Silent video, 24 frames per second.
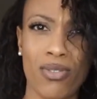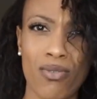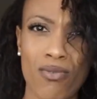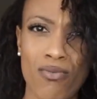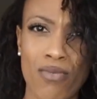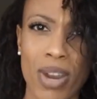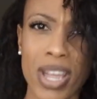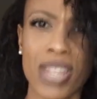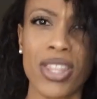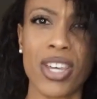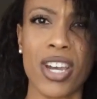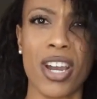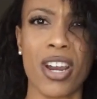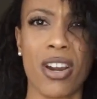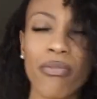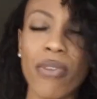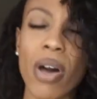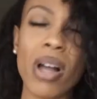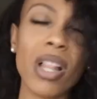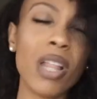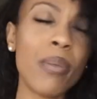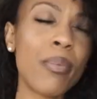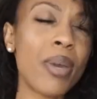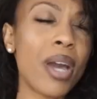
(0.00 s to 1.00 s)
Right there.
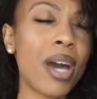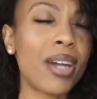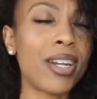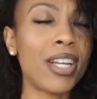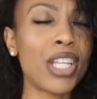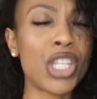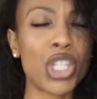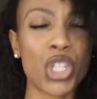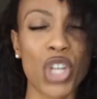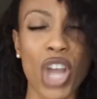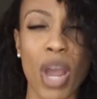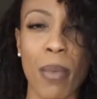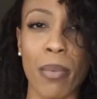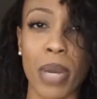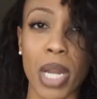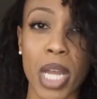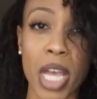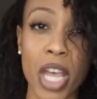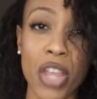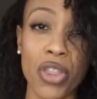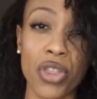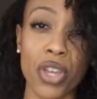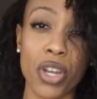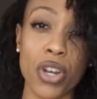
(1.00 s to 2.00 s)
Follow me on Instagram and
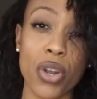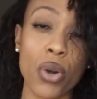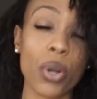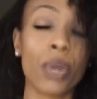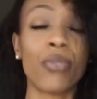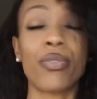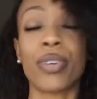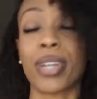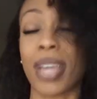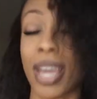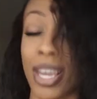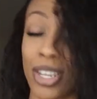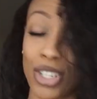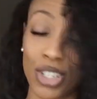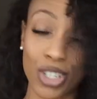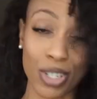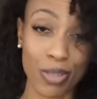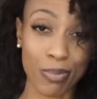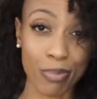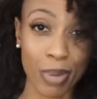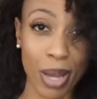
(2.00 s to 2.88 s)
hit the notification